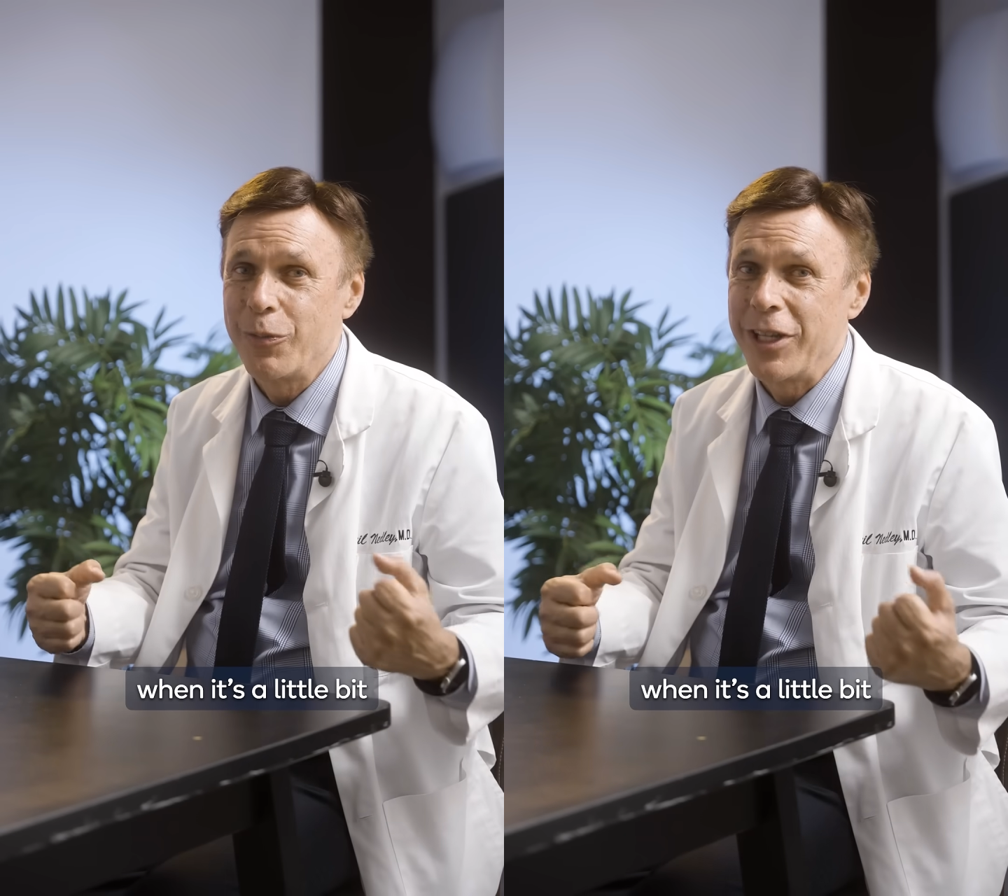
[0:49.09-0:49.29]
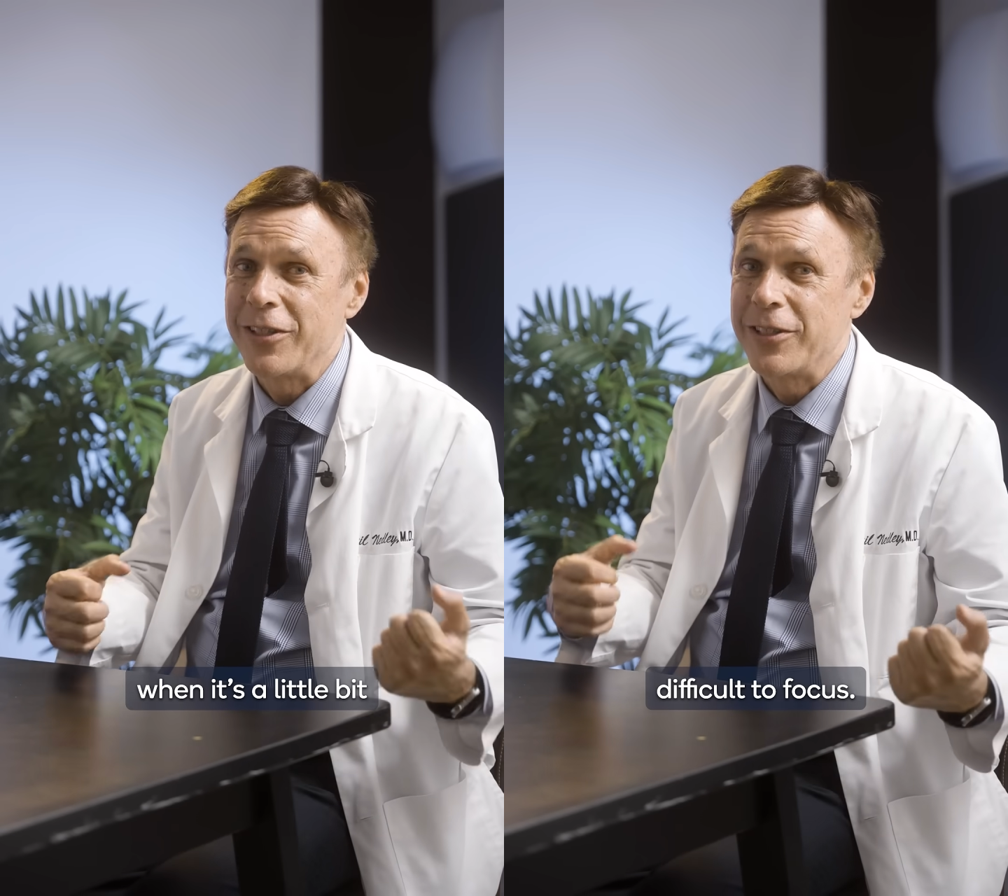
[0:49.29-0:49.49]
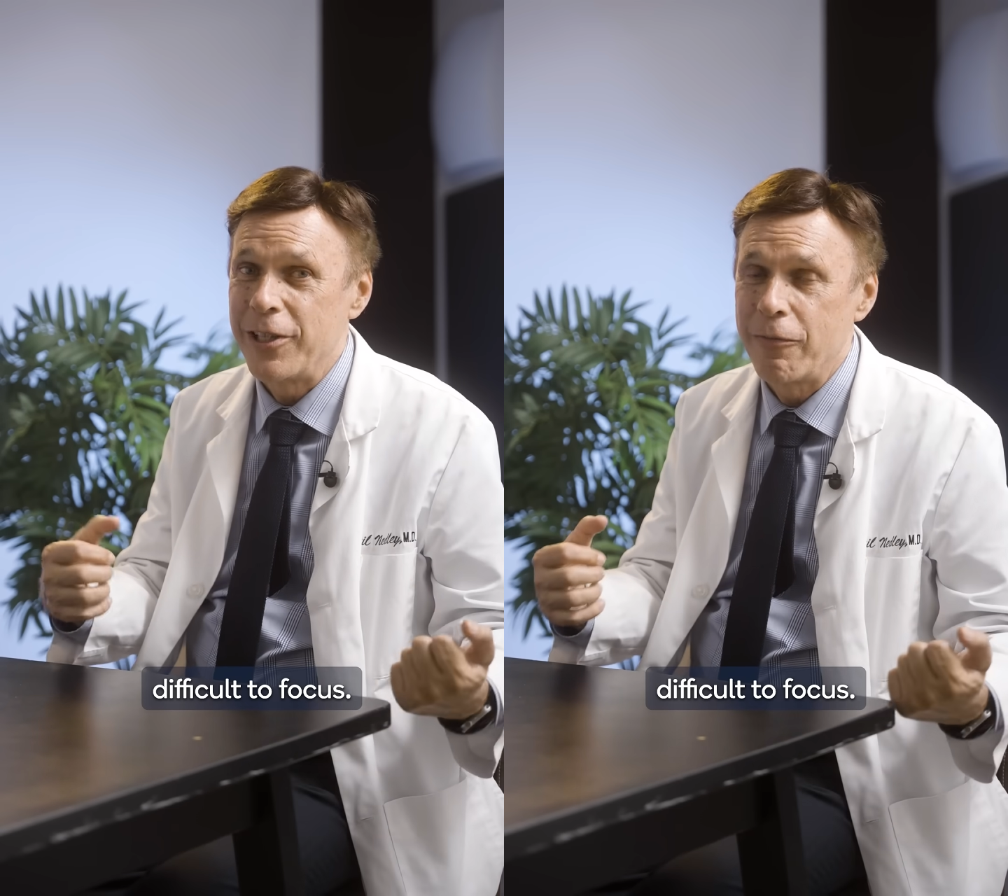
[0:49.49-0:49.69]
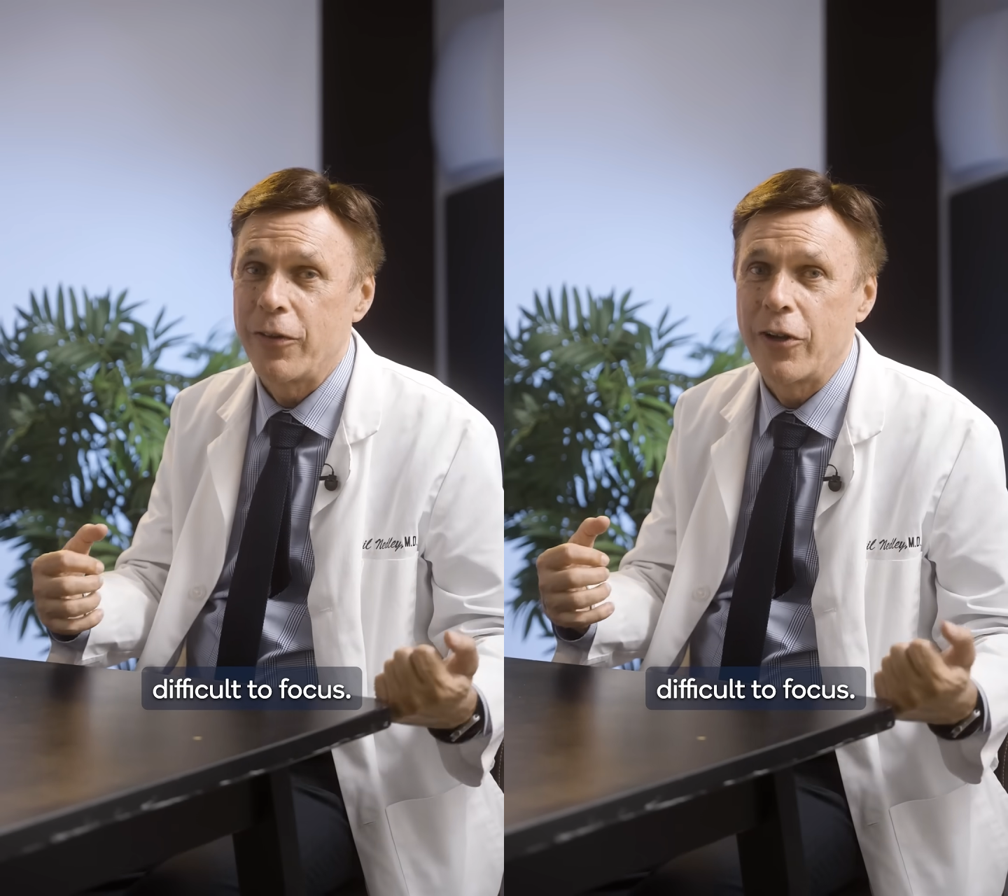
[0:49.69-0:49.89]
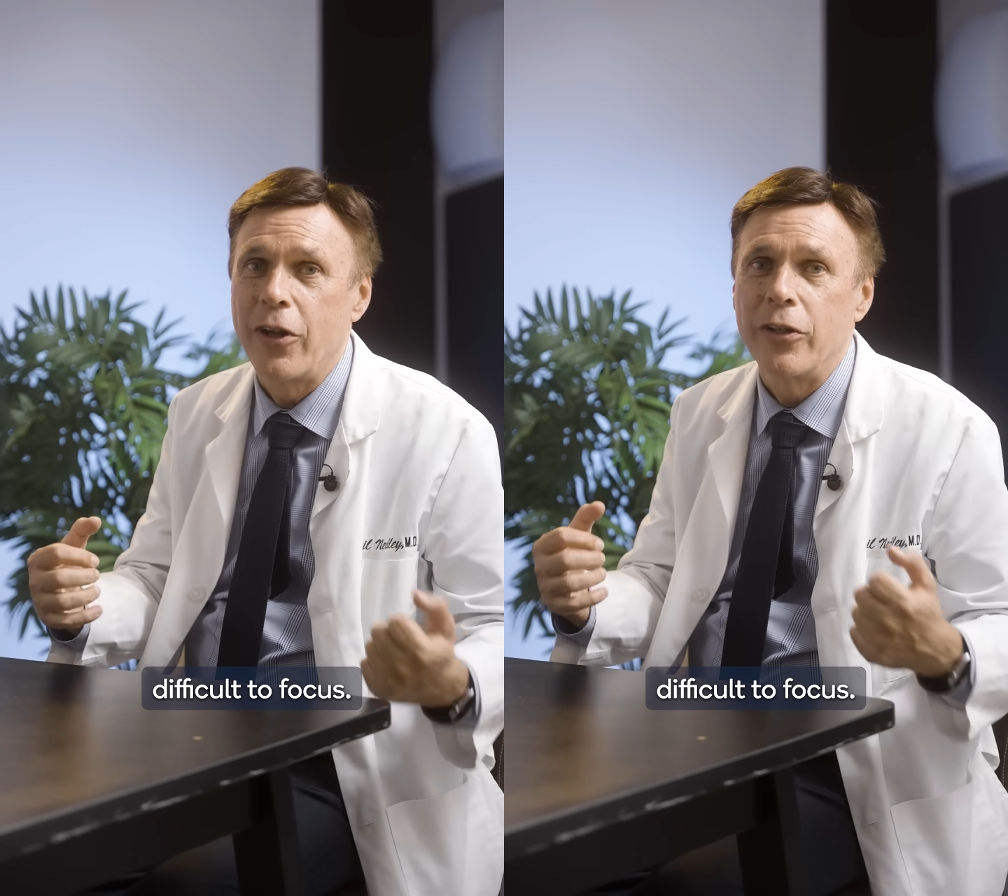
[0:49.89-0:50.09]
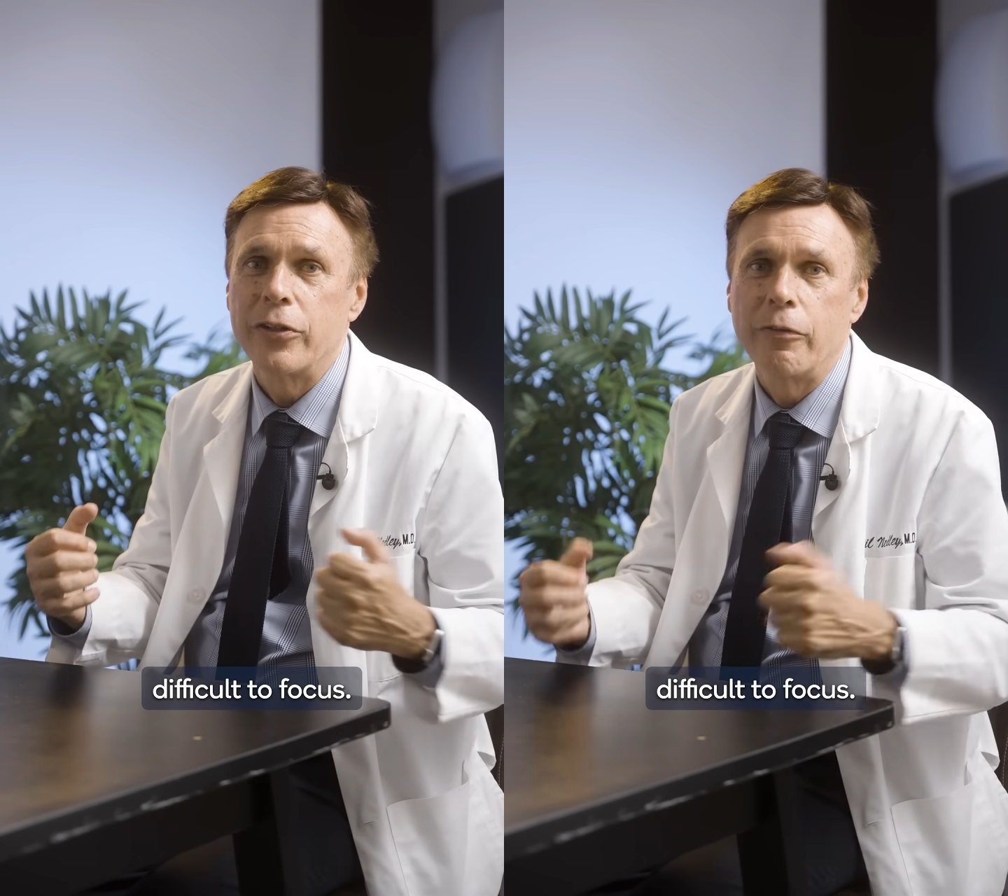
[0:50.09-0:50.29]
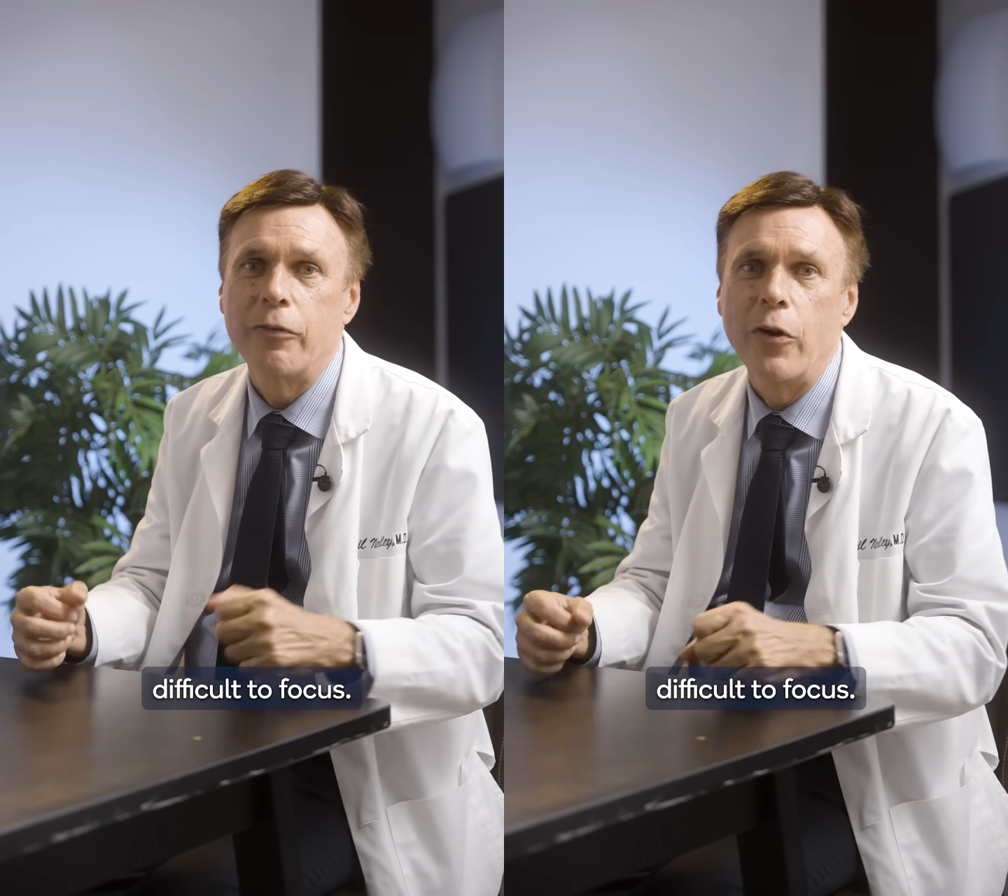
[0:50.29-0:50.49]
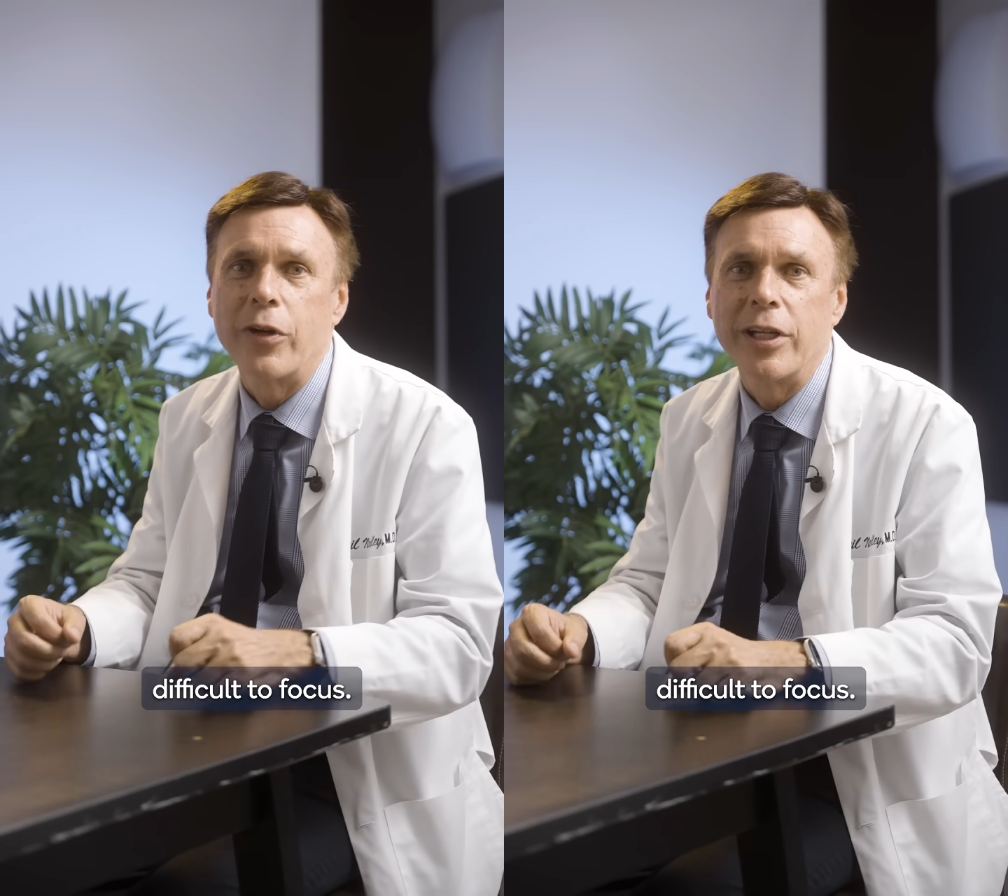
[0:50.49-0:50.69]
bit difficult to
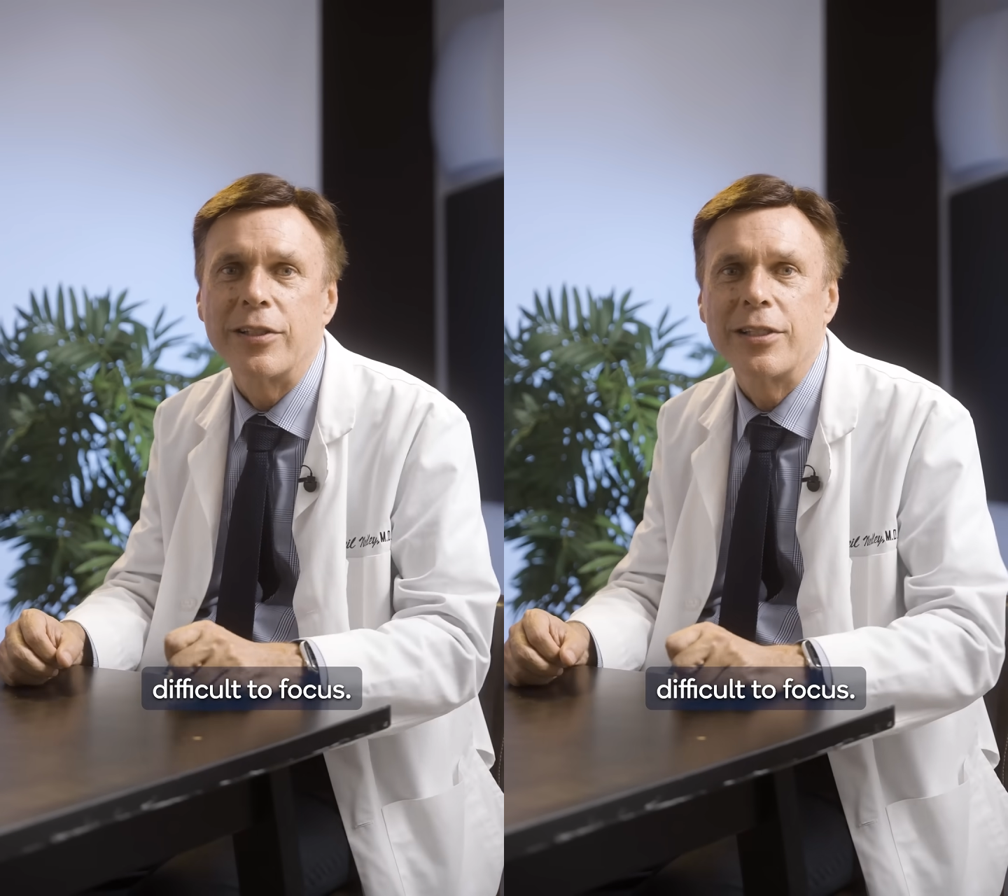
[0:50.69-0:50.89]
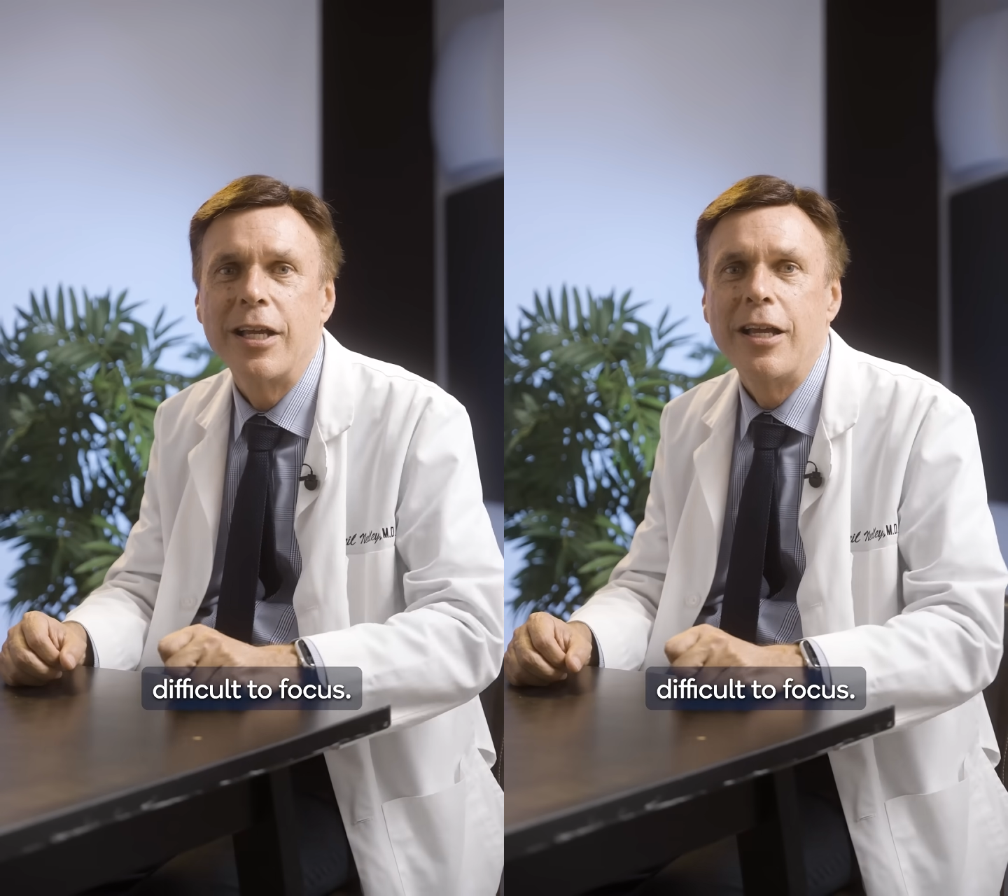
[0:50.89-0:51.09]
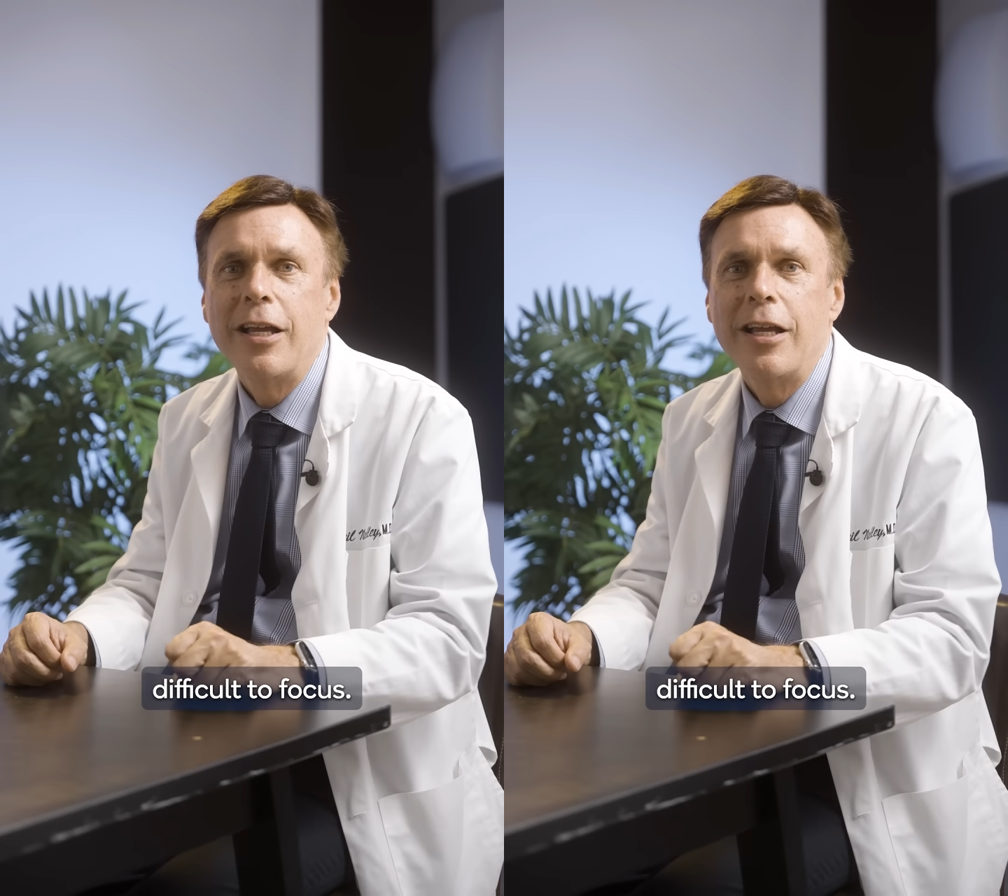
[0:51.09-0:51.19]
focus.